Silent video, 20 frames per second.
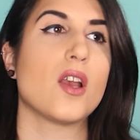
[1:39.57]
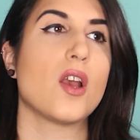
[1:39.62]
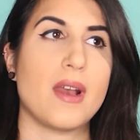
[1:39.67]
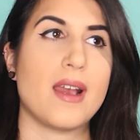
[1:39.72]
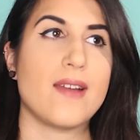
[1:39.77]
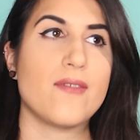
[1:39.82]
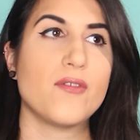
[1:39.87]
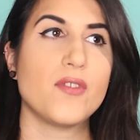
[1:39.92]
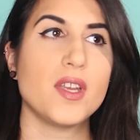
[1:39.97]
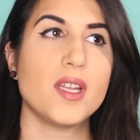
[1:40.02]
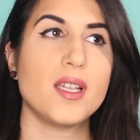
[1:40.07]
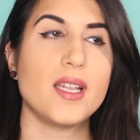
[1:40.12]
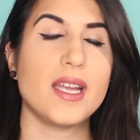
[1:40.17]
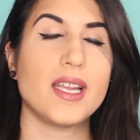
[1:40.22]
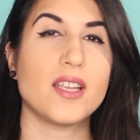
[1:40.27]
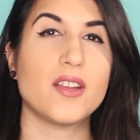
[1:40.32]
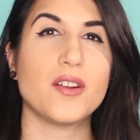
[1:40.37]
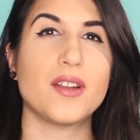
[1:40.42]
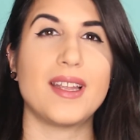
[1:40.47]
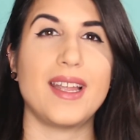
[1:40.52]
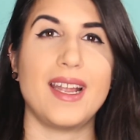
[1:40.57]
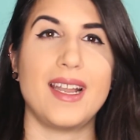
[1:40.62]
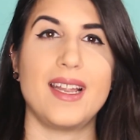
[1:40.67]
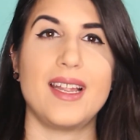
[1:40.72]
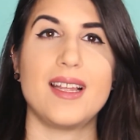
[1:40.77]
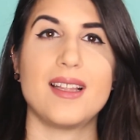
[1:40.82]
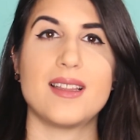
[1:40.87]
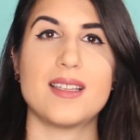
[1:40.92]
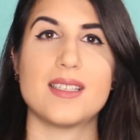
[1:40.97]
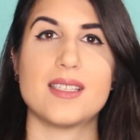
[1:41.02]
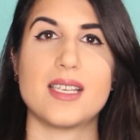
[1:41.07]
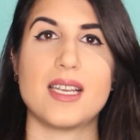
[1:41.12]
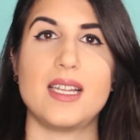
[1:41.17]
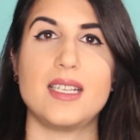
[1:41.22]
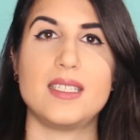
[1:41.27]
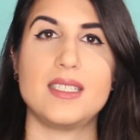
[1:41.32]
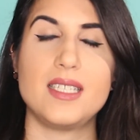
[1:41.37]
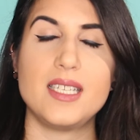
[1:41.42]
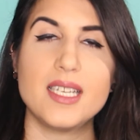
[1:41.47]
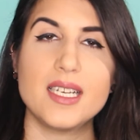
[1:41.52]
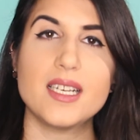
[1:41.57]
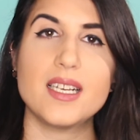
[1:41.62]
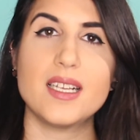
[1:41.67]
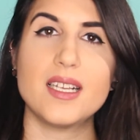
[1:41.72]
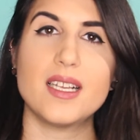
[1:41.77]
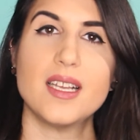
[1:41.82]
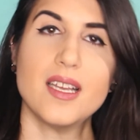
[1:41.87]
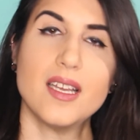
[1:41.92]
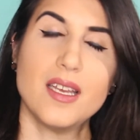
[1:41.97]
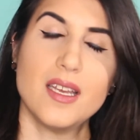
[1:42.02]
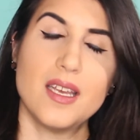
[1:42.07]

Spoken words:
I feel like you're getting this idea,